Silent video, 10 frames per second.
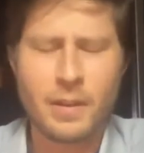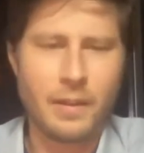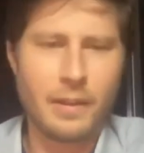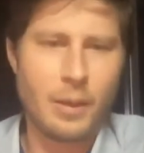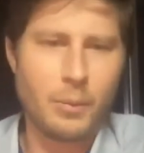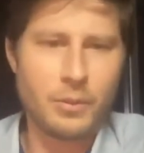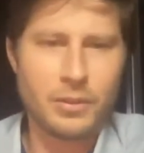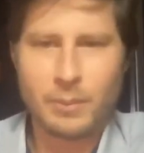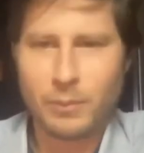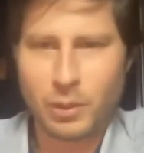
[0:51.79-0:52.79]
And that would
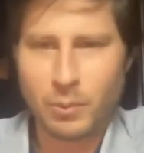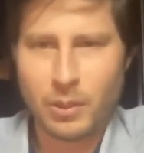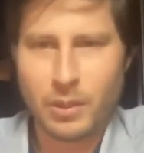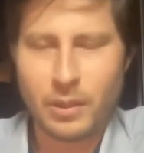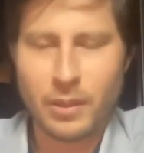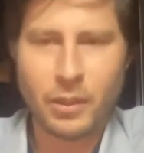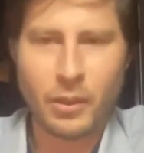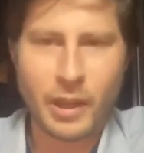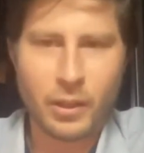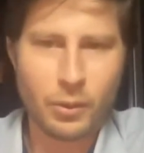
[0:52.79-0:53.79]
seem to be, you know,
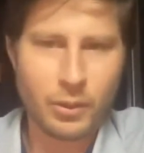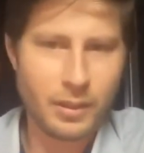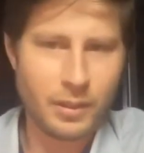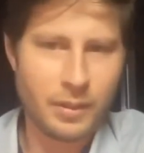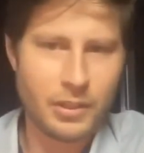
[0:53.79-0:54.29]
echoed in